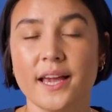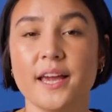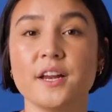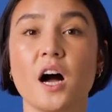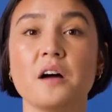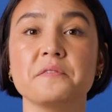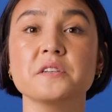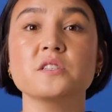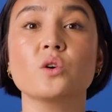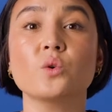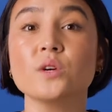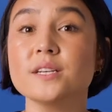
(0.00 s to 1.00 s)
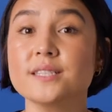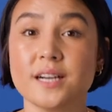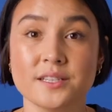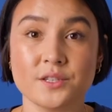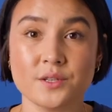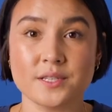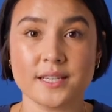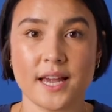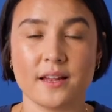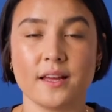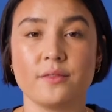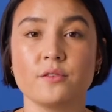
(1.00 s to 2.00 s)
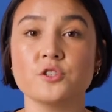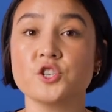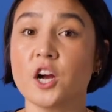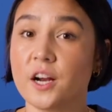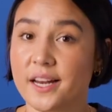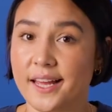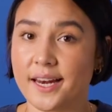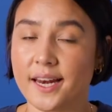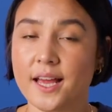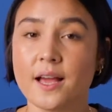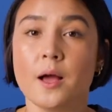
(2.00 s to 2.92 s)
and offers horizontal scaling through sharding,